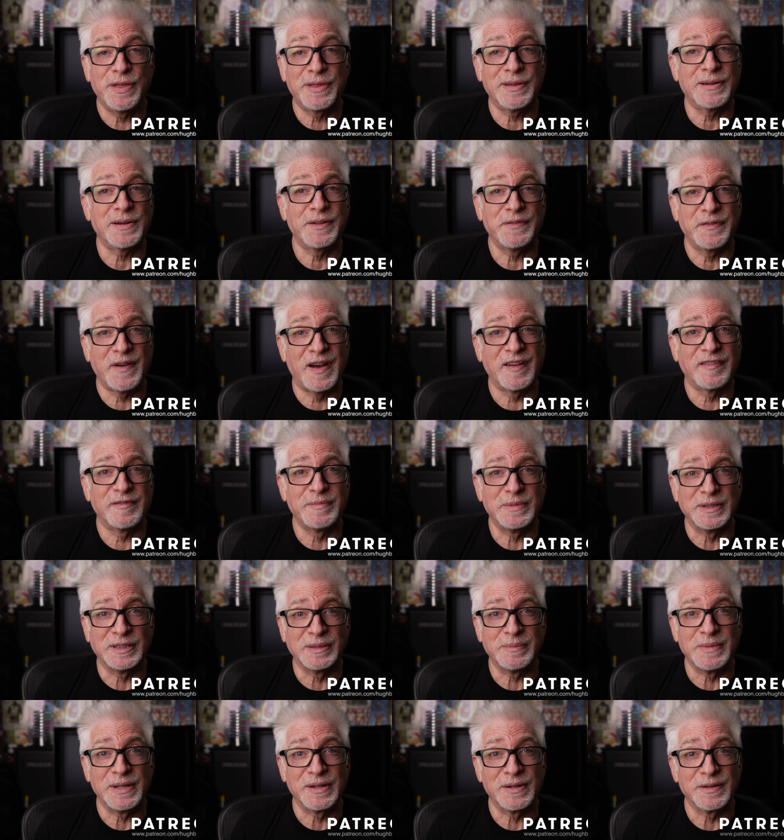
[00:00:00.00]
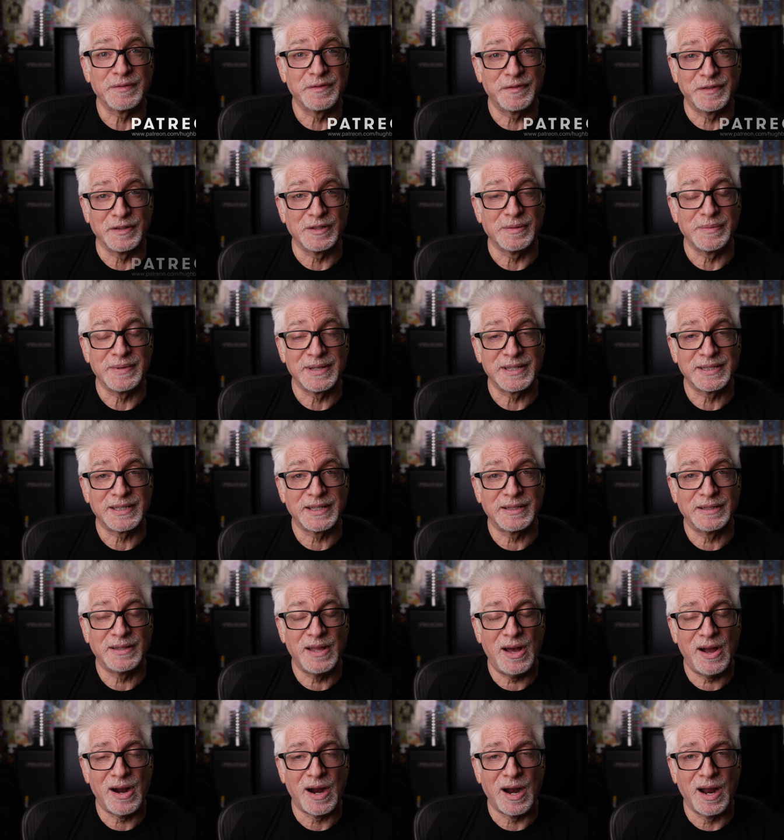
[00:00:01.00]
35mm film
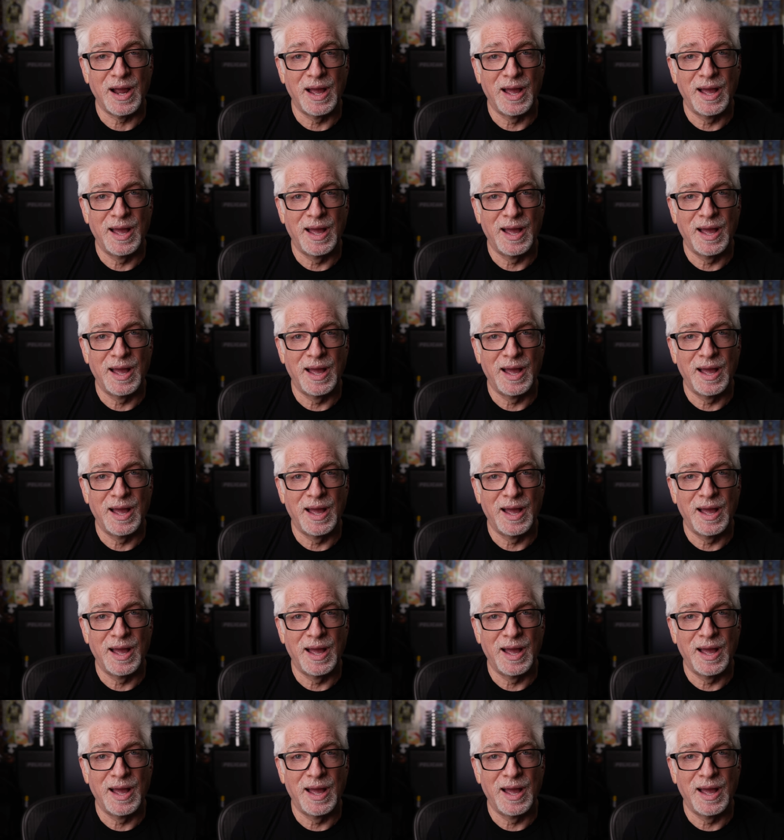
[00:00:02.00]
SLR?